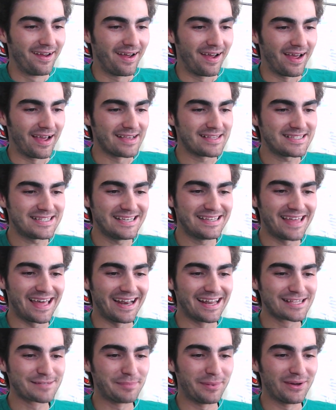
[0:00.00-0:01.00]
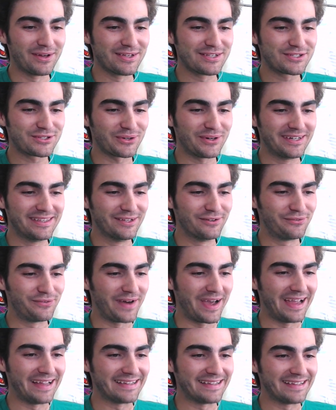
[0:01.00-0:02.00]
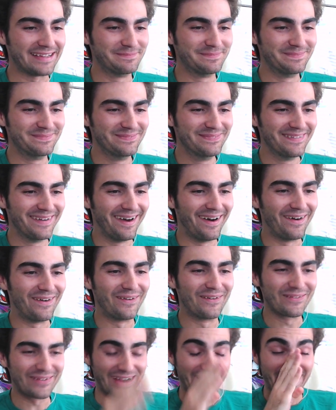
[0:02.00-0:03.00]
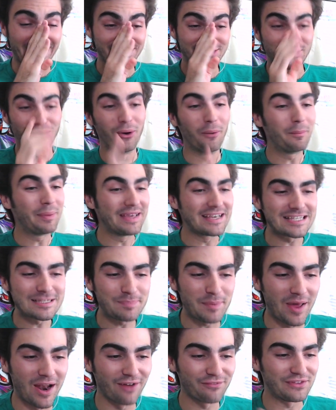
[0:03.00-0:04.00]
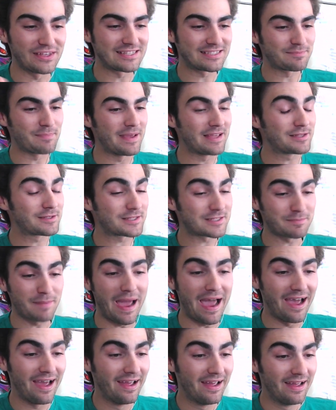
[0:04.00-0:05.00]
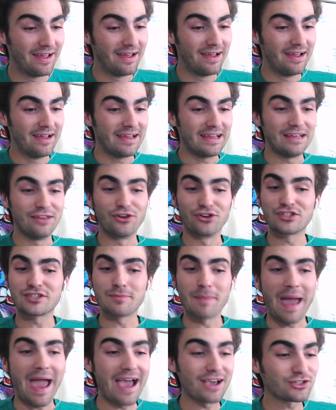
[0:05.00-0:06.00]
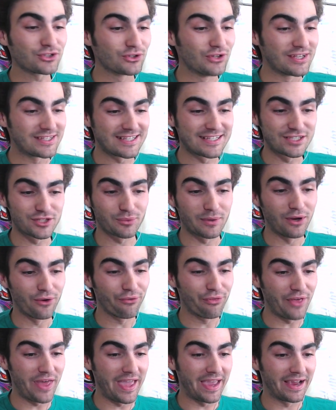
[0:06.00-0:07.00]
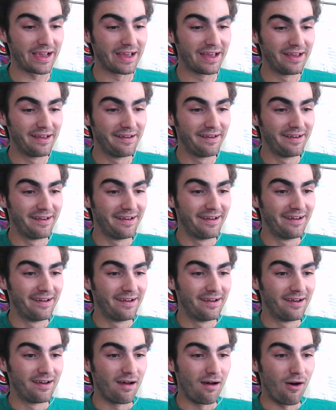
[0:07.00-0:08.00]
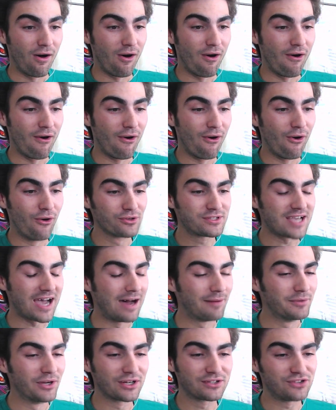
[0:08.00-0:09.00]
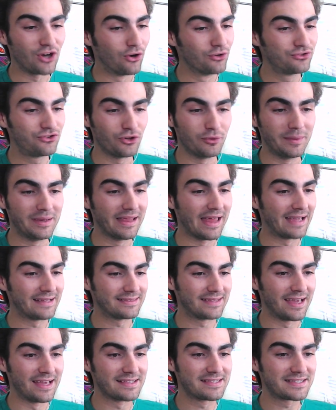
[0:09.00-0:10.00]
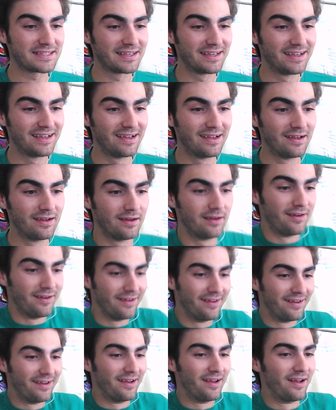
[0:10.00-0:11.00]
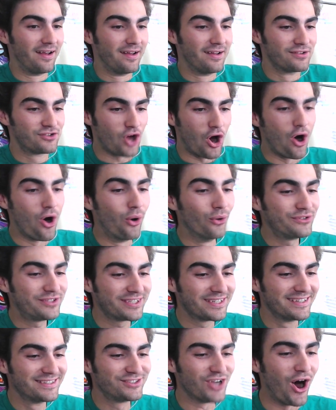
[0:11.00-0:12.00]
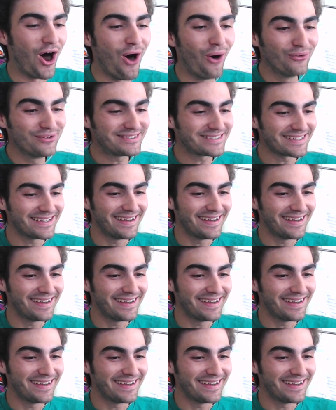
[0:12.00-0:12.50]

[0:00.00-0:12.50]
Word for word: I see that Isabelle joined the fight. Hmm? Oh god, don't be a spinoff. This makes smack. Either Smash or this is the real thing. Oh, Tom Nook, don't do me like this. Don't! Don't!